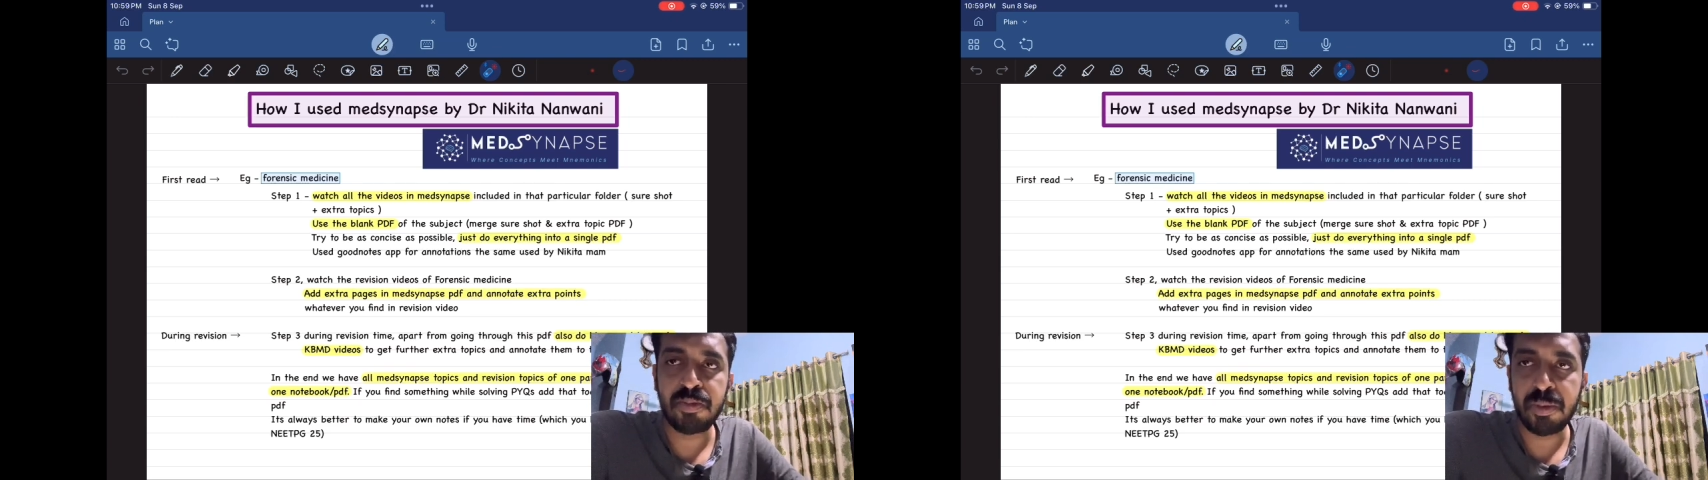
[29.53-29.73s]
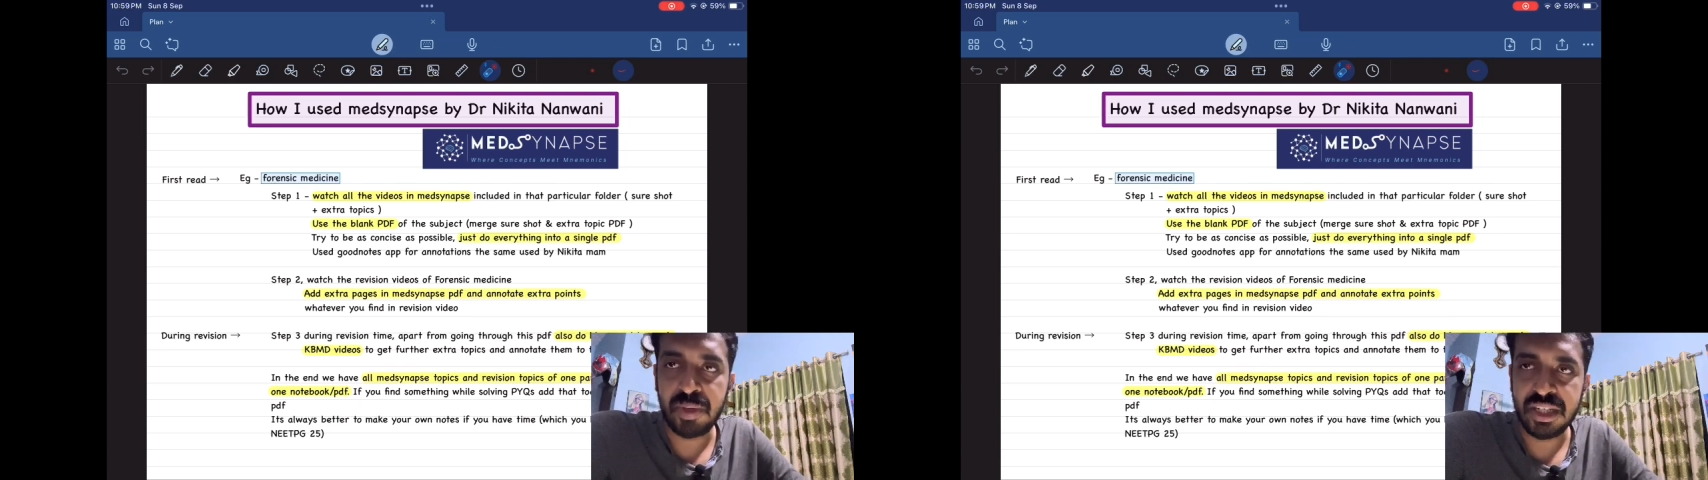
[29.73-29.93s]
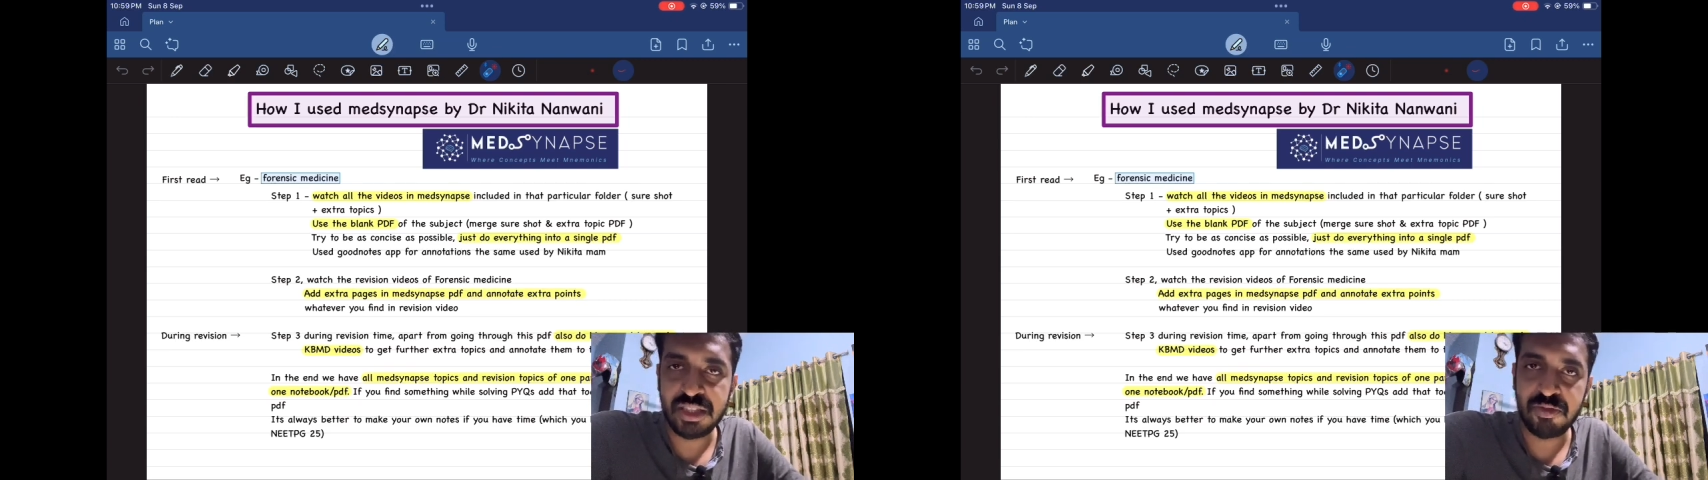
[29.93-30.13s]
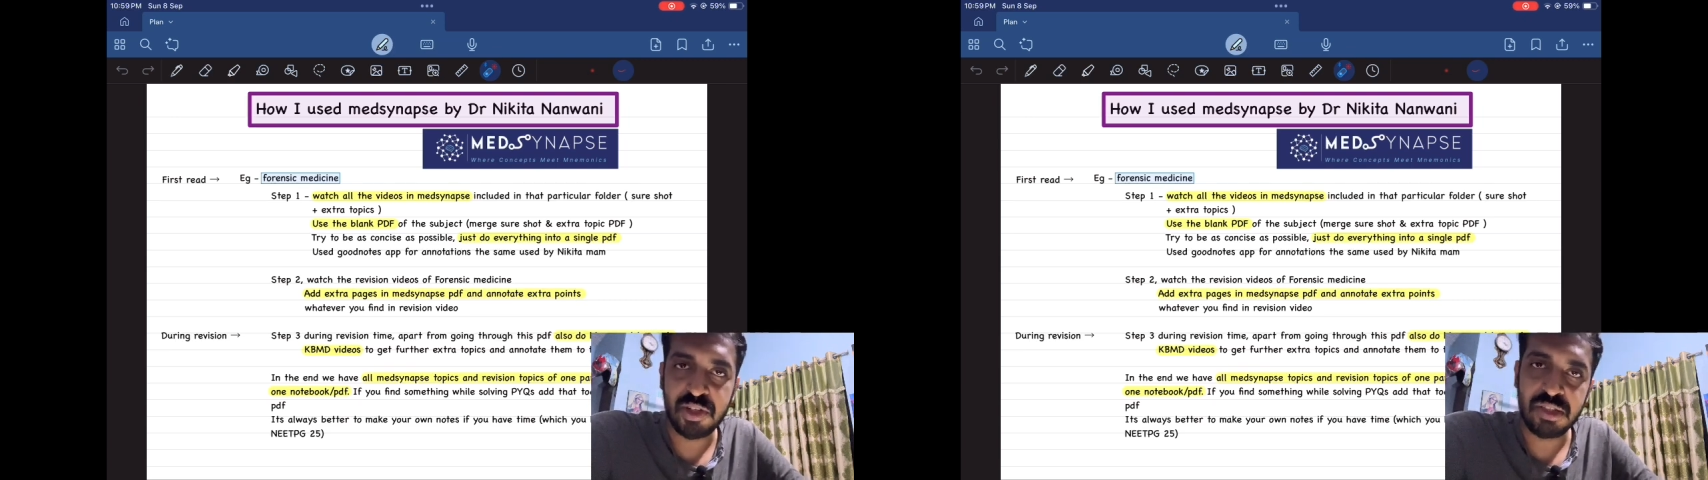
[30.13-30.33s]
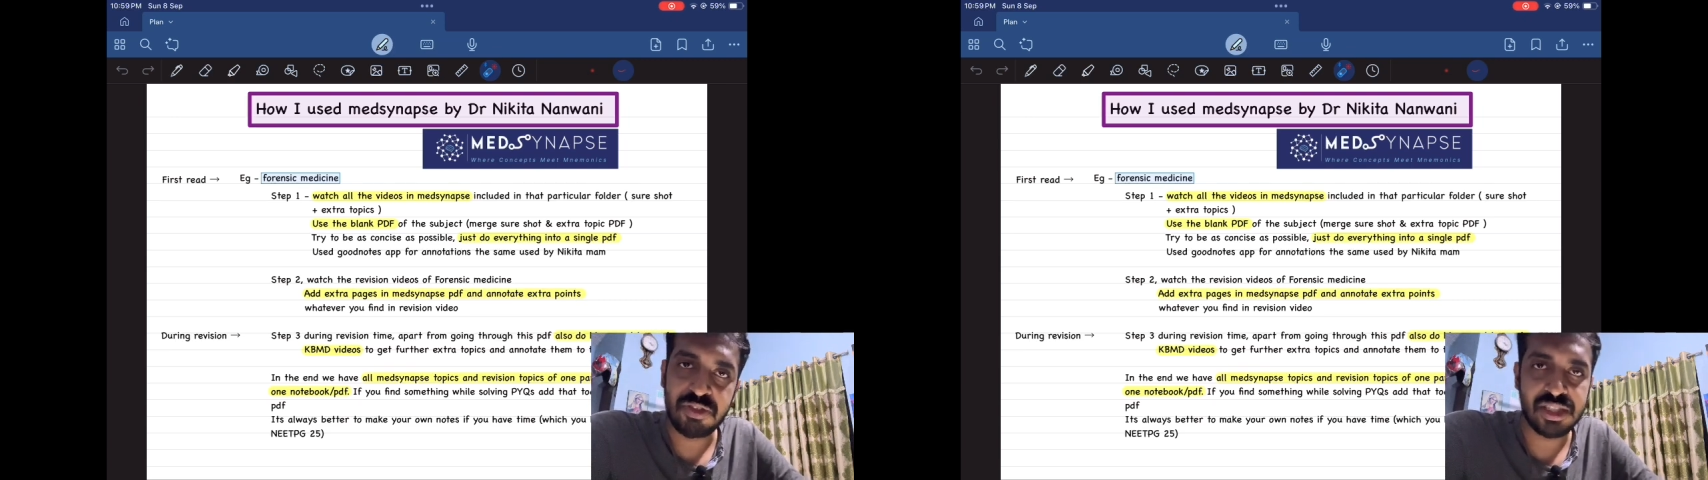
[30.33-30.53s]
preparation
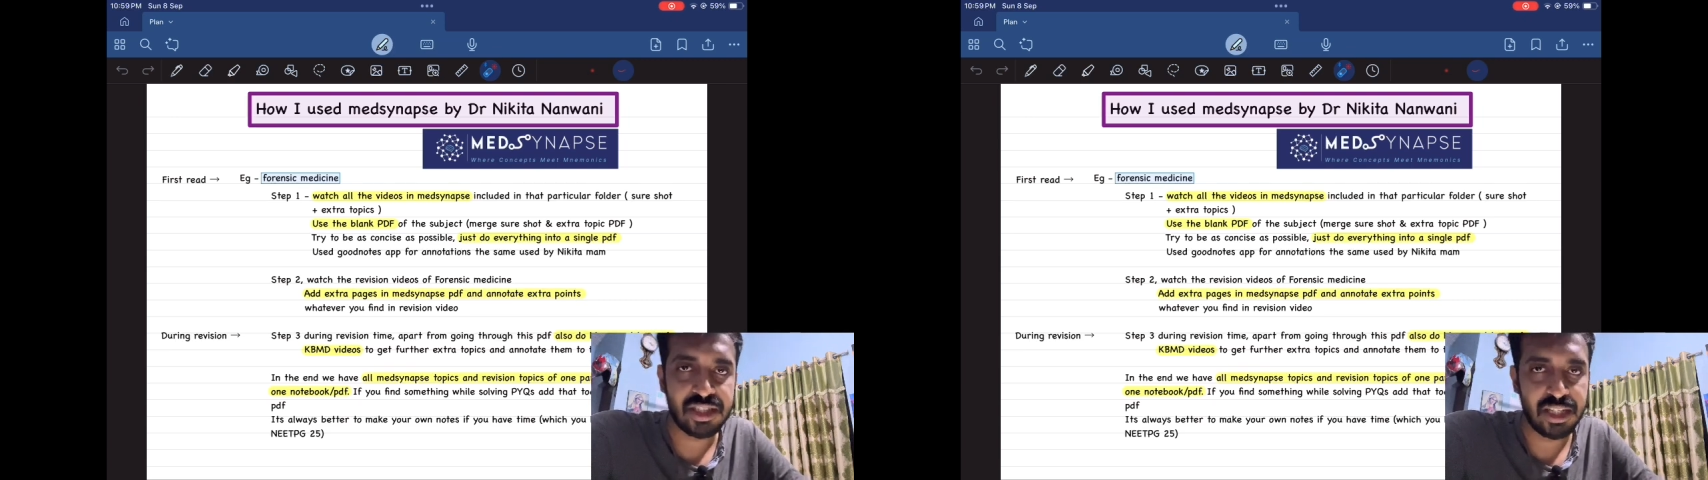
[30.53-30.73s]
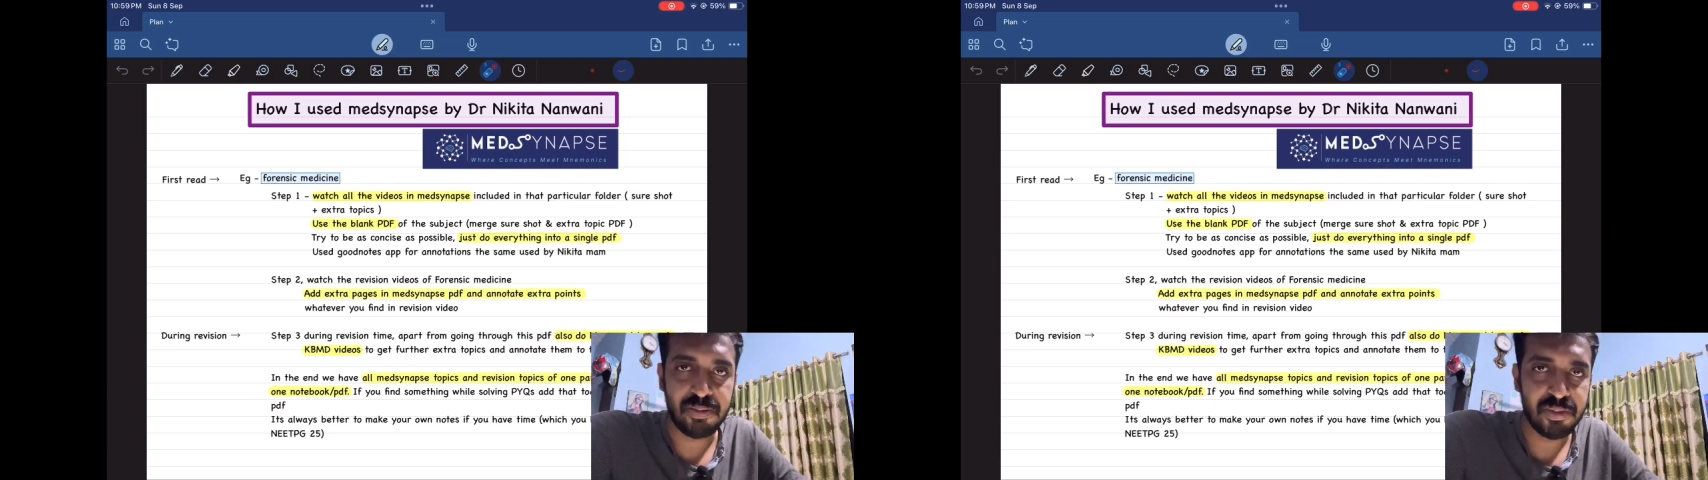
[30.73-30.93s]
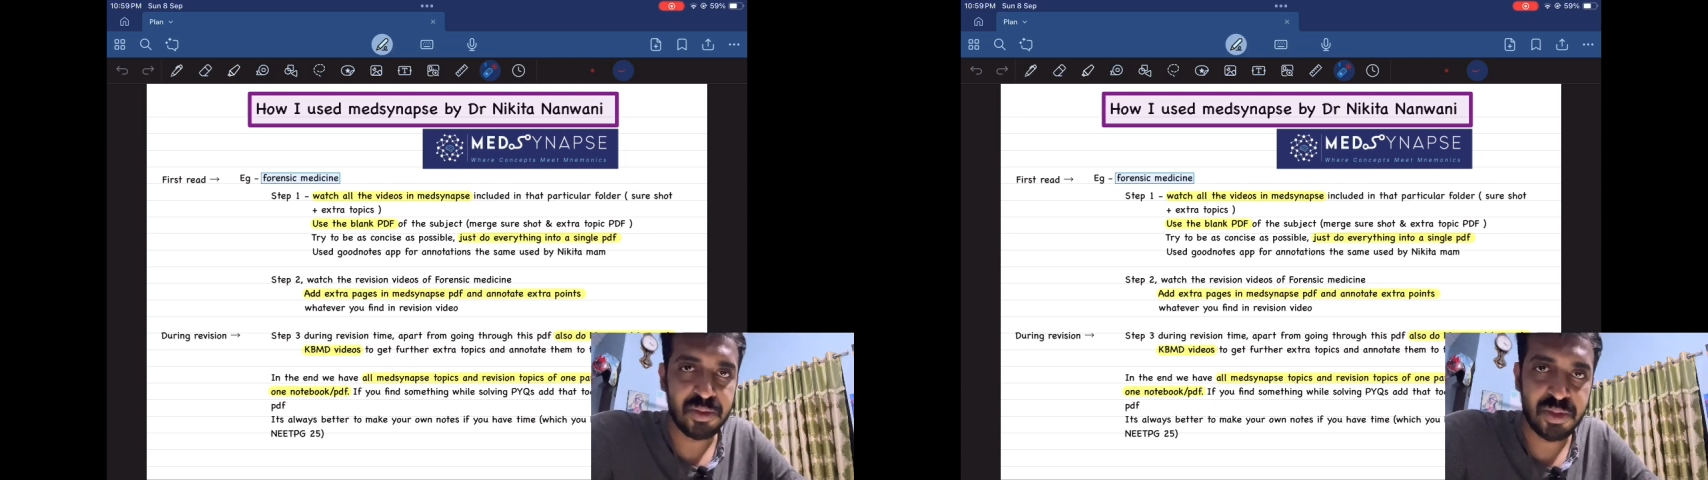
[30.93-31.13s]
for the first time.